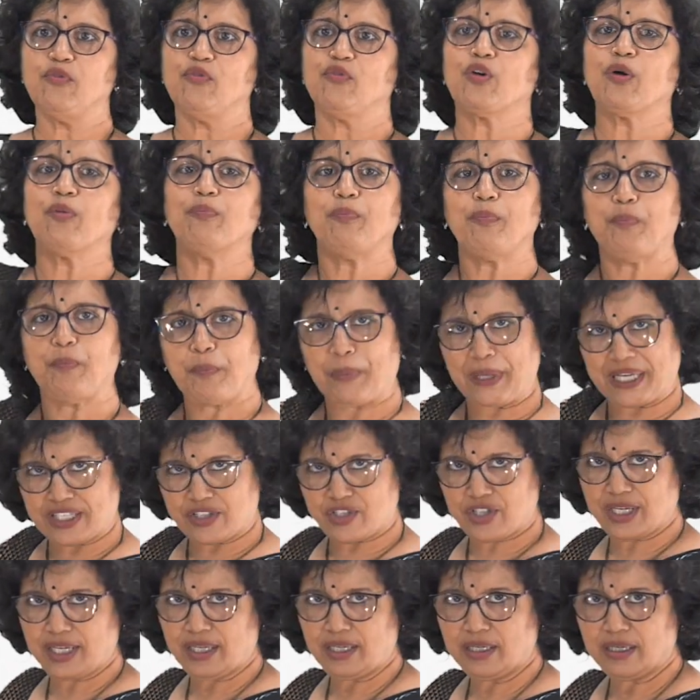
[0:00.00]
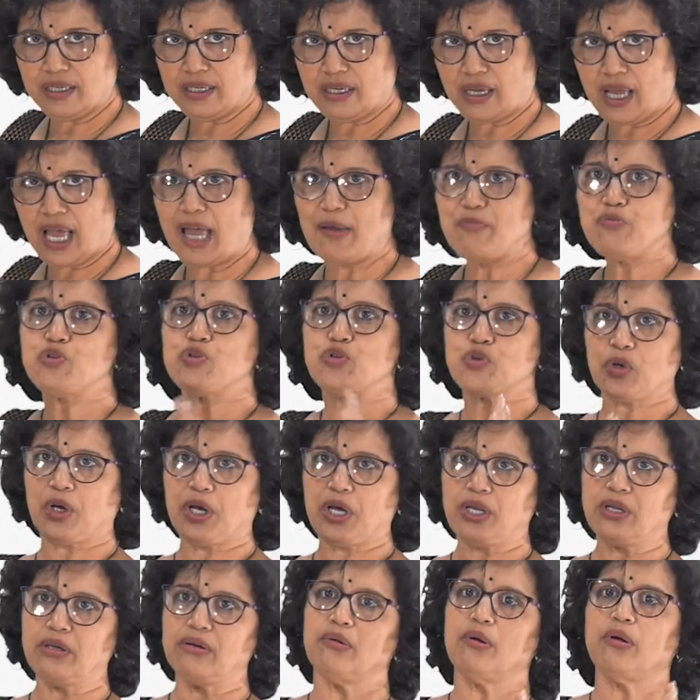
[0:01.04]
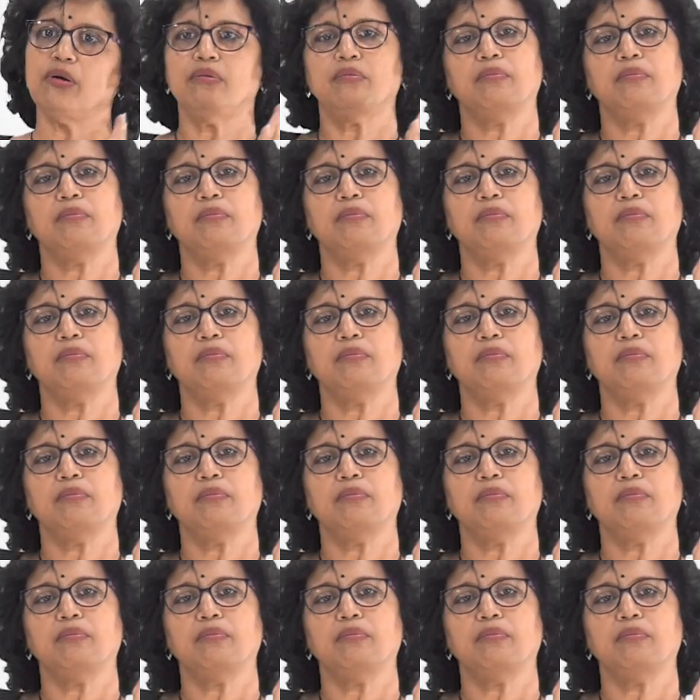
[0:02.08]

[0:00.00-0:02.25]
From picture, I'm sure